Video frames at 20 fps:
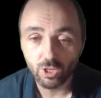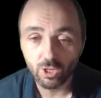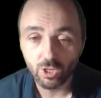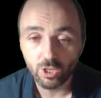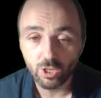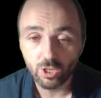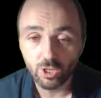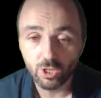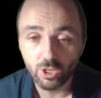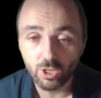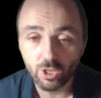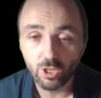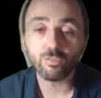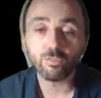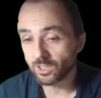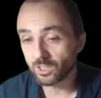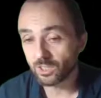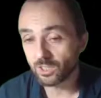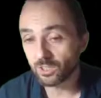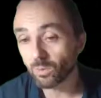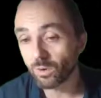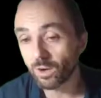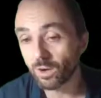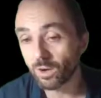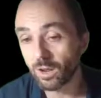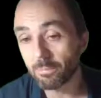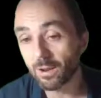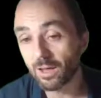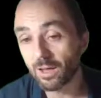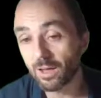First, it will
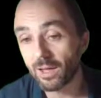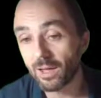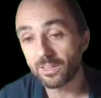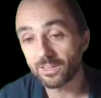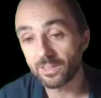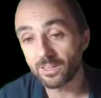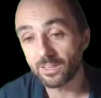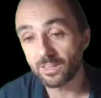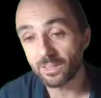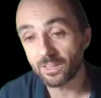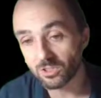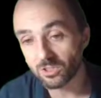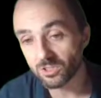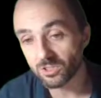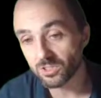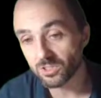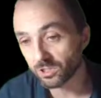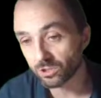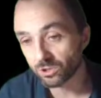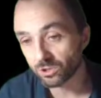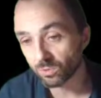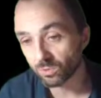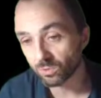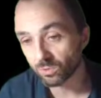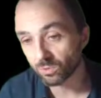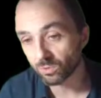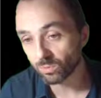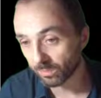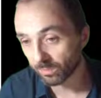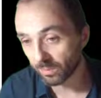apply an association
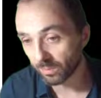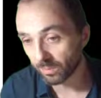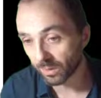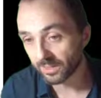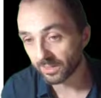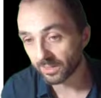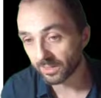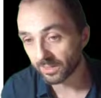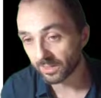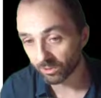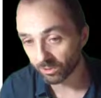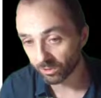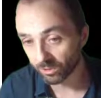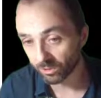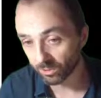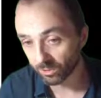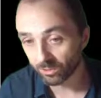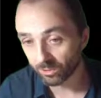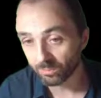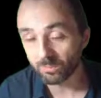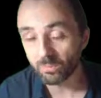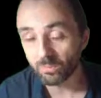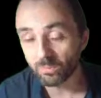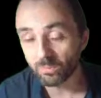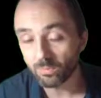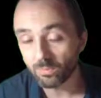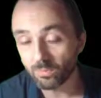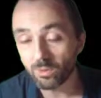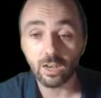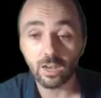rule mining algorithm
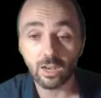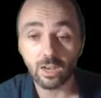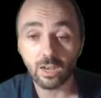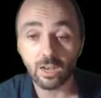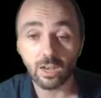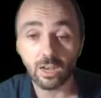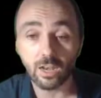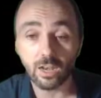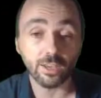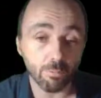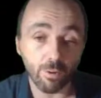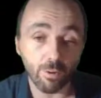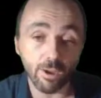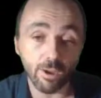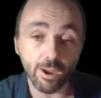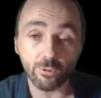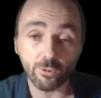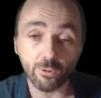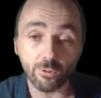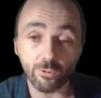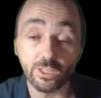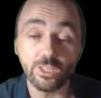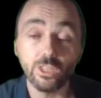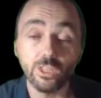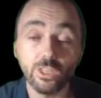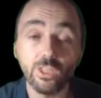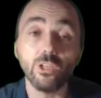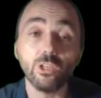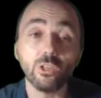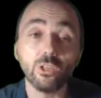like a priori
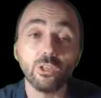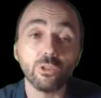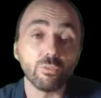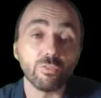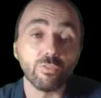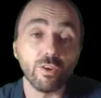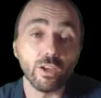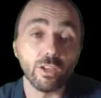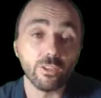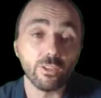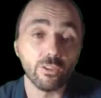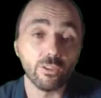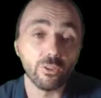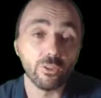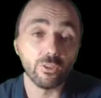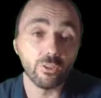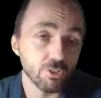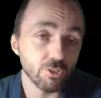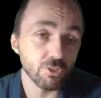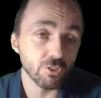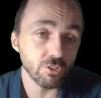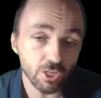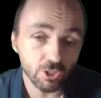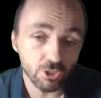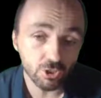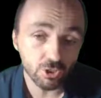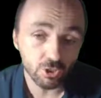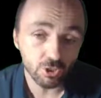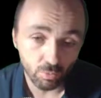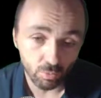to find the
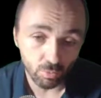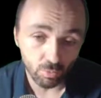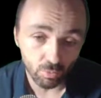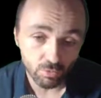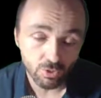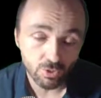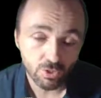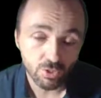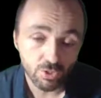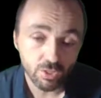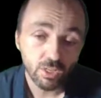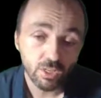association rules,